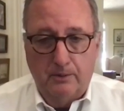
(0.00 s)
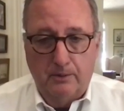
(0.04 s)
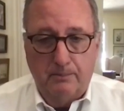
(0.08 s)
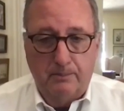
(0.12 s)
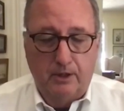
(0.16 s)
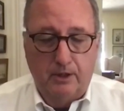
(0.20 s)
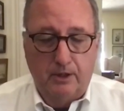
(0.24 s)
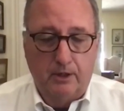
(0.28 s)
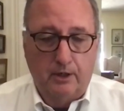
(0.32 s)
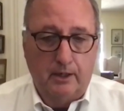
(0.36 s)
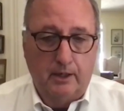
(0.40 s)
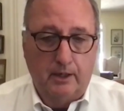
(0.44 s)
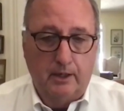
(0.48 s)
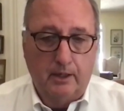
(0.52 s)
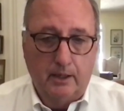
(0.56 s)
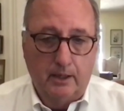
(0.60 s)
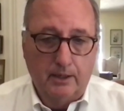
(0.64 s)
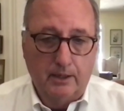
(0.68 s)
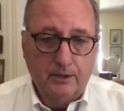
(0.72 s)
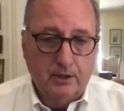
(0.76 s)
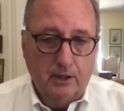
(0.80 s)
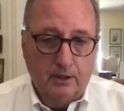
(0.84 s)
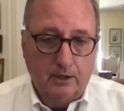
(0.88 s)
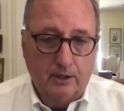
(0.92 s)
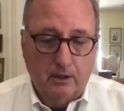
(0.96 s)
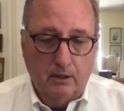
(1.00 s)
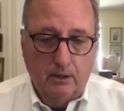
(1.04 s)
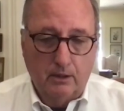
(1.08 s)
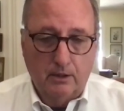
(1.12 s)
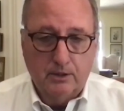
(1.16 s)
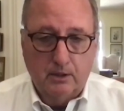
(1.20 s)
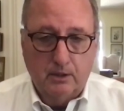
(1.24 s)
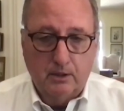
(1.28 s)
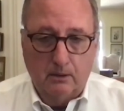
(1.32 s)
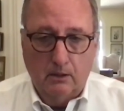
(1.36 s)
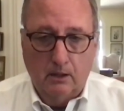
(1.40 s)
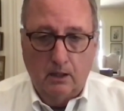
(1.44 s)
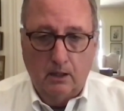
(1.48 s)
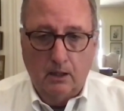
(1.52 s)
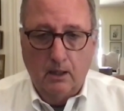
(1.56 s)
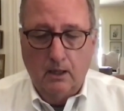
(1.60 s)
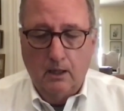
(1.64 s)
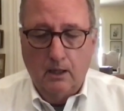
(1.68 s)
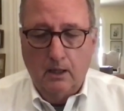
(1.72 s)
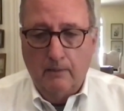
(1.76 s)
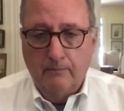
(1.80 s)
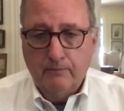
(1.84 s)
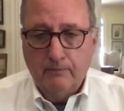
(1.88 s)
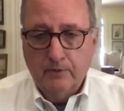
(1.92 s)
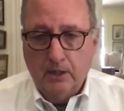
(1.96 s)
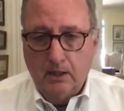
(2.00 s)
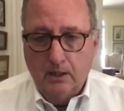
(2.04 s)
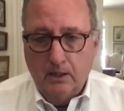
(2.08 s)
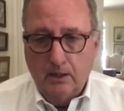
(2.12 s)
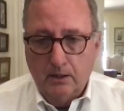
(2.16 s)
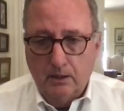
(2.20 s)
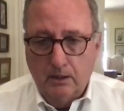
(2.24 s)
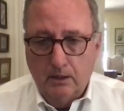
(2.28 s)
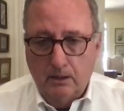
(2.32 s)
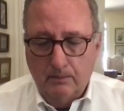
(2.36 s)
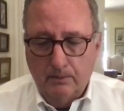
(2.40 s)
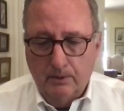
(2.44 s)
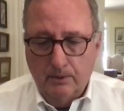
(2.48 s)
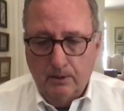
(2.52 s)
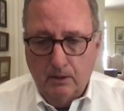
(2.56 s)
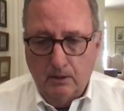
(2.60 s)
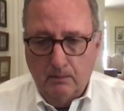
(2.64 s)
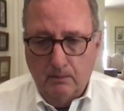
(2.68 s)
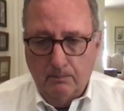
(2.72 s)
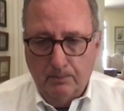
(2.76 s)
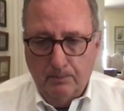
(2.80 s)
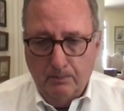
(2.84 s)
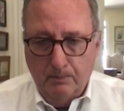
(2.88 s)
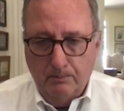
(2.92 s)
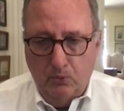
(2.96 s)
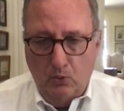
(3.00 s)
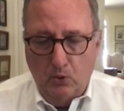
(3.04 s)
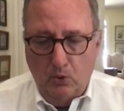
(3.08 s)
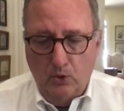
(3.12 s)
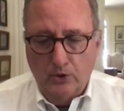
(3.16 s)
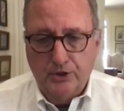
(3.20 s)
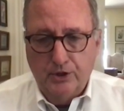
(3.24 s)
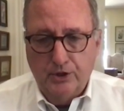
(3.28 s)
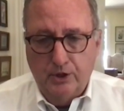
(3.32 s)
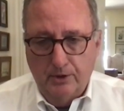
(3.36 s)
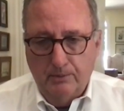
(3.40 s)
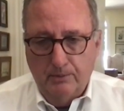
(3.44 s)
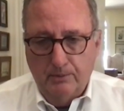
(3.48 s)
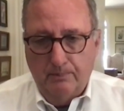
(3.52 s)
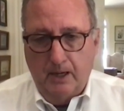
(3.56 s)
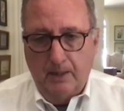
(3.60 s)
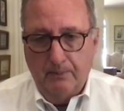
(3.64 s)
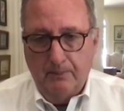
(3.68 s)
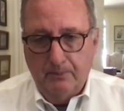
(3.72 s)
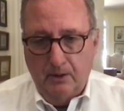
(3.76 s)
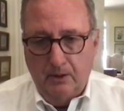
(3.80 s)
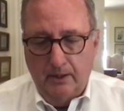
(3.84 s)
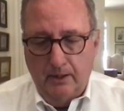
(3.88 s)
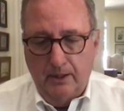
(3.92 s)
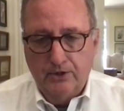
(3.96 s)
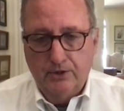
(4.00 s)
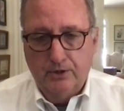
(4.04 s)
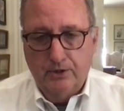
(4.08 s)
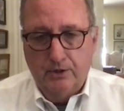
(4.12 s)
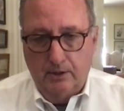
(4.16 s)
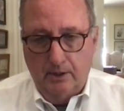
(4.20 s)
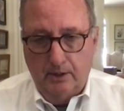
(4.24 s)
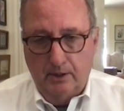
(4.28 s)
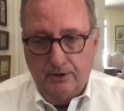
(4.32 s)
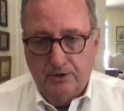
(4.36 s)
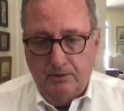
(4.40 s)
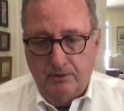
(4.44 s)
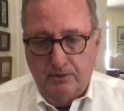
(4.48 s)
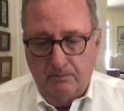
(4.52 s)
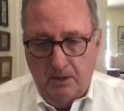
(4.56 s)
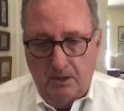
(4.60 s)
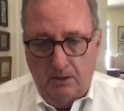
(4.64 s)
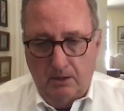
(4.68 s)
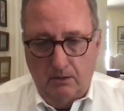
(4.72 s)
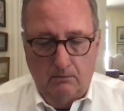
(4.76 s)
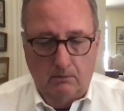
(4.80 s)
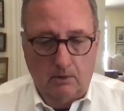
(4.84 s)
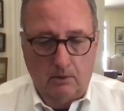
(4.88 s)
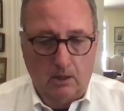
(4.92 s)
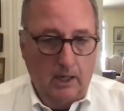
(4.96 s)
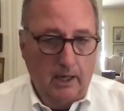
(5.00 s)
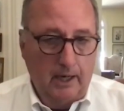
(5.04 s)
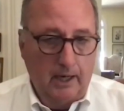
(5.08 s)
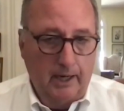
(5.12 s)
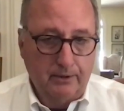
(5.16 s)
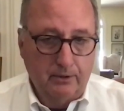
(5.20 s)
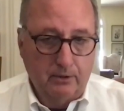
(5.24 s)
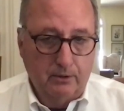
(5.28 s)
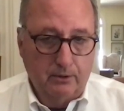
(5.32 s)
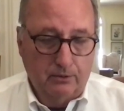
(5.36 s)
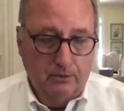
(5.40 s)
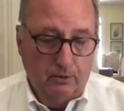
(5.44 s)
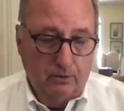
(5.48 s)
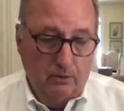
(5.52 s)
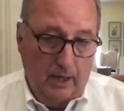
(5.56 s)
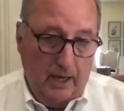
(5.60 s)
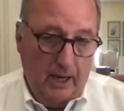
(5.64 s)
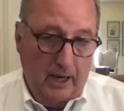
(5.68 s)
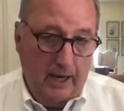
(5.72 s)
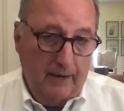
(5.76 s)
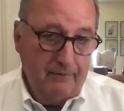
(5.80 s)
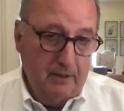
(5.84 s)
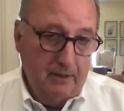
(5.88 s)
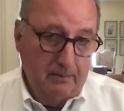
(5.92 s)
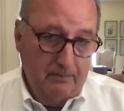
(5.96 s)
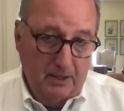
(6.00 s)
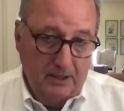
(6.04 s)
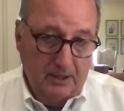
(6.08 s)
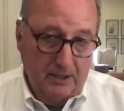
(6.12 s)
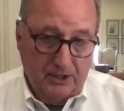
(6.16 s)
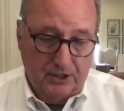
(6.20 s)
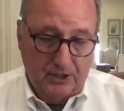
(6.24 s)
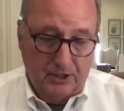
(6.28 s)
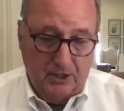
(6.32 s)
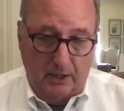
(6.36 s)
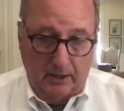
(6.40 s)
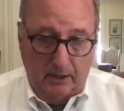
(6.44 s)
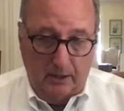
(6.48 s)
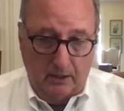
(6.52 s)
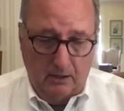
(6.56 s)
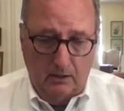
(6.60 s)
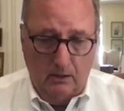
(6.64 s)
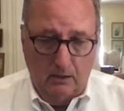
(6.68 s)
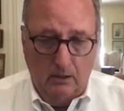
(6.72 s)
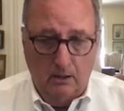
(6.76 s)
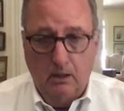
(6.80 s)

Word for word: immunity is that there's a the, the proportion of the population that's immune, either through having been sick